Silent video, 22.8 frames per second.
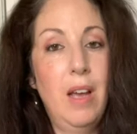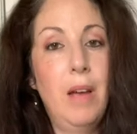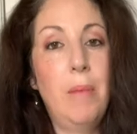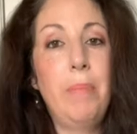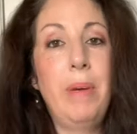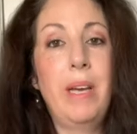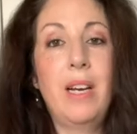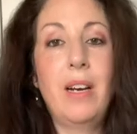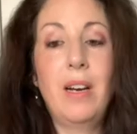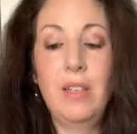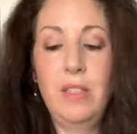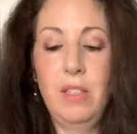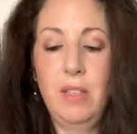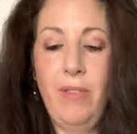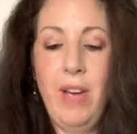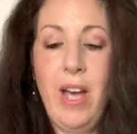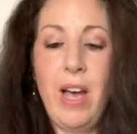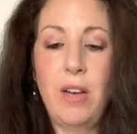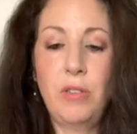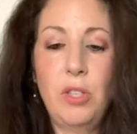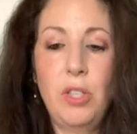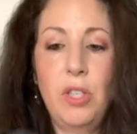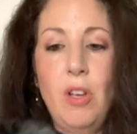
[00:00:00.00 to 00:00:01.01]
because of
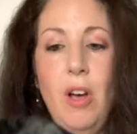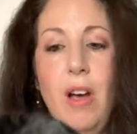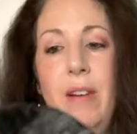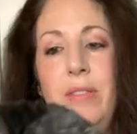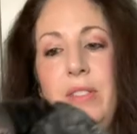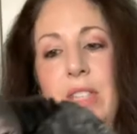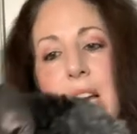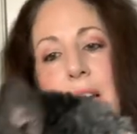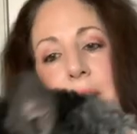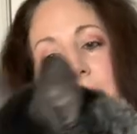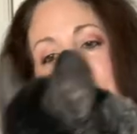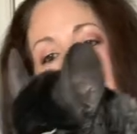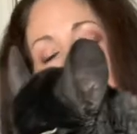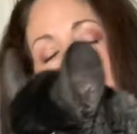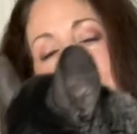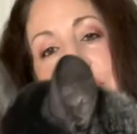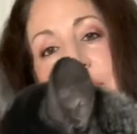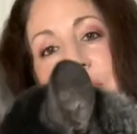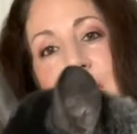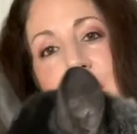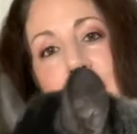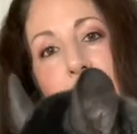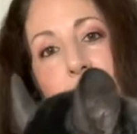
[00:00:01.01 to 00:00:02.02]
how soft and
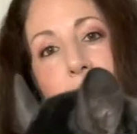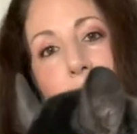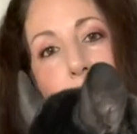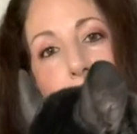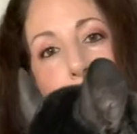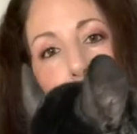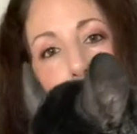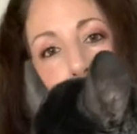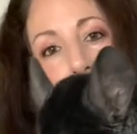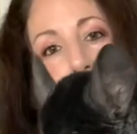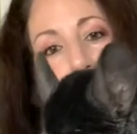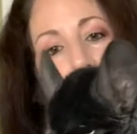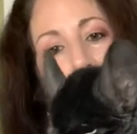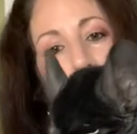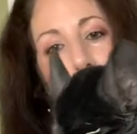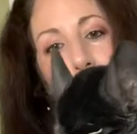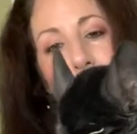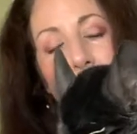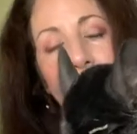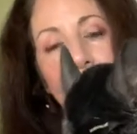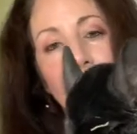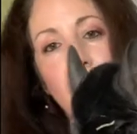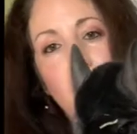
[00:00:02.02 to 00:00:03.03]
fluffy they are. Look how
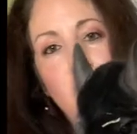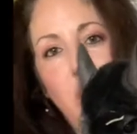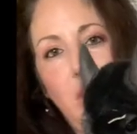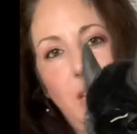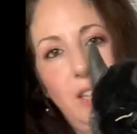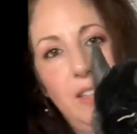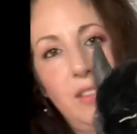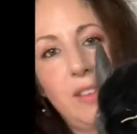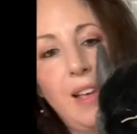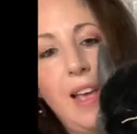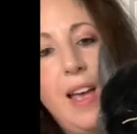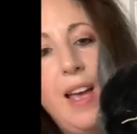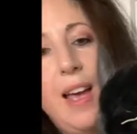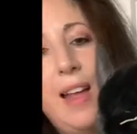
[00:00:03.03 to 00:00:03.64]
cute she is.